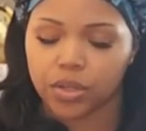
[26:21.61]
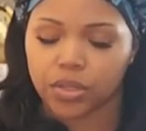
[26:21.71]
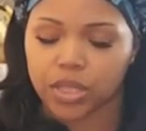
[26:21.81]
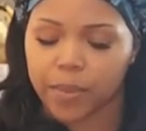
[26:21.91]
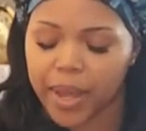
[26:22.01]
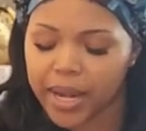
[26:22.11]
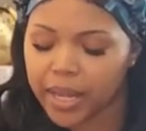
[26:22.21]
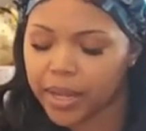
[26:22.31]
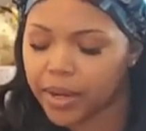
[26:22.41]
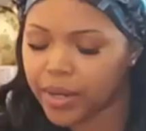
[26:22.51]
somebody
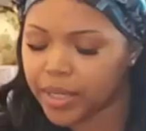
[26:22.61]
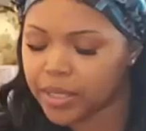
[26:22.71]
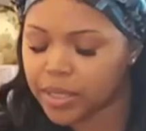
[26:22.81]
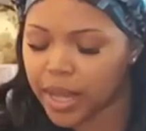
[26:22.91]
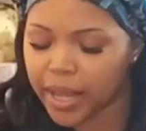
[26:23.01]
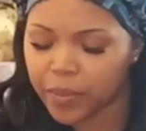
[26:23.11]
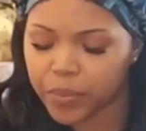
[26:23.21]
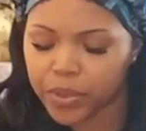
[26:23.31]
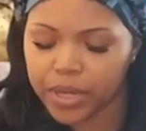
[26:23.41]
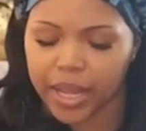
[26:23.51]
here is like
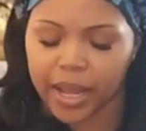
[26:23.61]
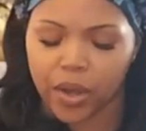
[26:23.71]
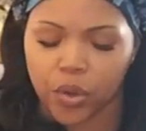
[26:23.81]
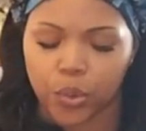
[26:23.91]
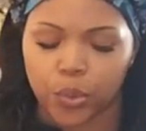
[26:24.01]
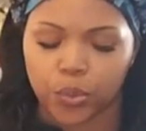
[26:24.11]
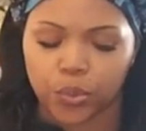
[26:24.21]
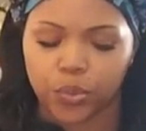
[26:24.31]
putting out,